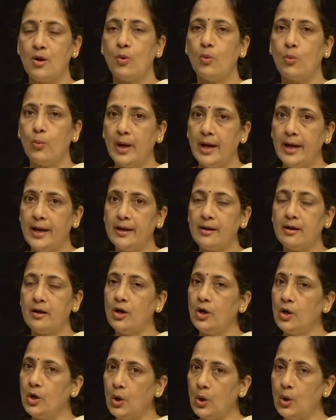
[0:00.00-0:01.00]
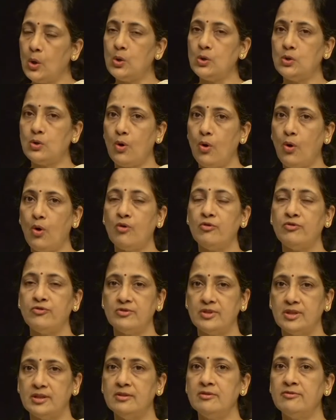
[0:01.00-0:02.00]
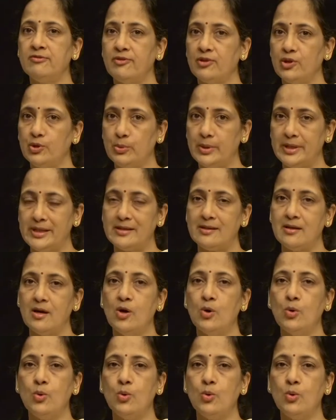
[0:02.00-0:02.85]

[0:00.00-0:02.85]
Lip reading: where a lot of the fluid